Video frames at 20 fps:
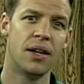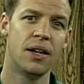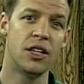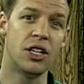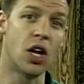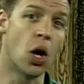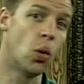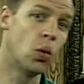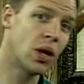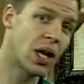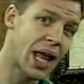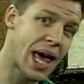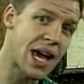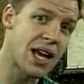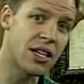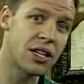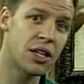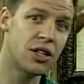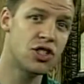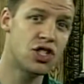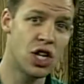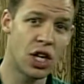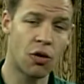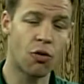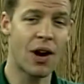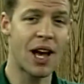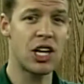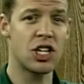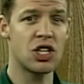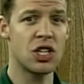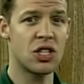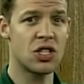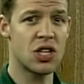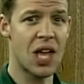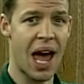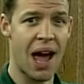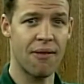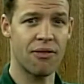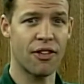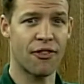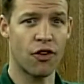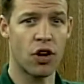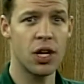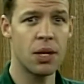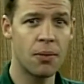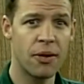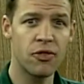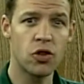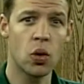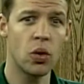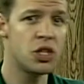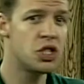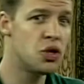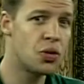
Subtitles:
Don't let generations have the freedom of choice.